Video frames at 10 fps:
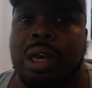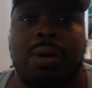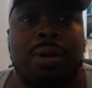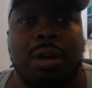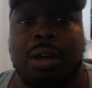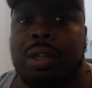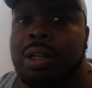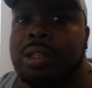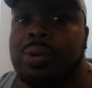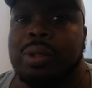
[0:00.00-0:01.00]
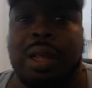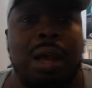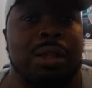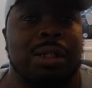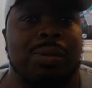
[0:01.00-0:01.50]
I would love to get to a
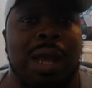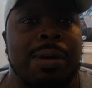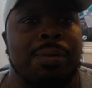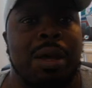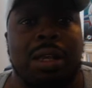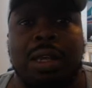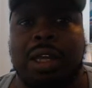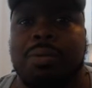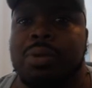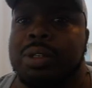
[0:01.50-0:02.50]
thousand subscribers by then.